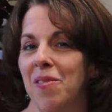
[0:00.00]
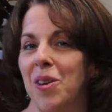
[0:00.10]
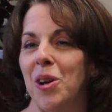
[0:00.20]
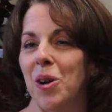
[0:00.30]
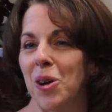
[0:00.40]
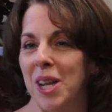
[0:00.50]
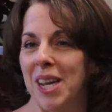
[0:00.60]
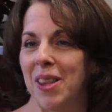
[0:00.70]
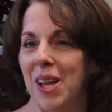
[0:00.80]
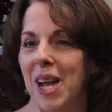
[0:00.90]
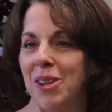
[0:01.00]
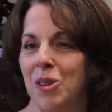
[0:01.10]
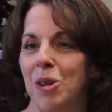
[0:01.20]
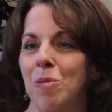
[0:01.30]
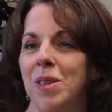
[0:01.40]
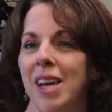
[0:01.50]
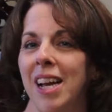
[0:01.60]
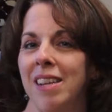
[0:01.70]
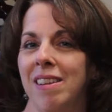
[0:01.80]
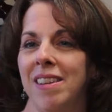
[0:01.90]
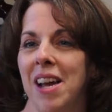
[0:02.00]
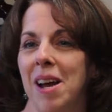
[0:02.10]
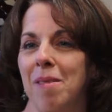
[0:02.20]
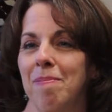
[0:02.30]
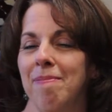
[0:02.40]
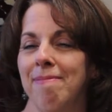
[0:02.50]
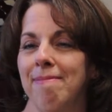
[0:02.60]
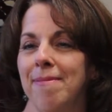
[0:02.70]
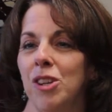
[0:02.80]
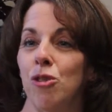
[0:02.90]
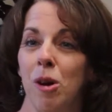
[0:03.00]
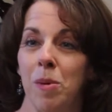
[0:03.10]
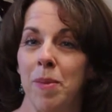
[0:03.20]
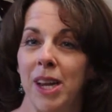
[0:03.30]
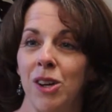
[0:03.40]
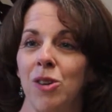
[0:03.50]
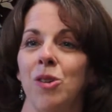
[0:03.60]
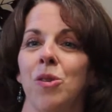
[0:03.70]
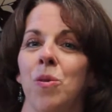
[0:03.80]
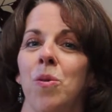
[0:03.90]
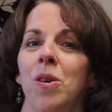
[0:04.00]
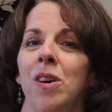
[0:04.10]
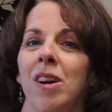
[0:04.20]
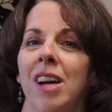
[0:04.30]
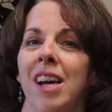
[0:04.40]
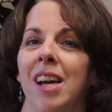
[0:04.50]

very early in the classrooms as troublemakers, or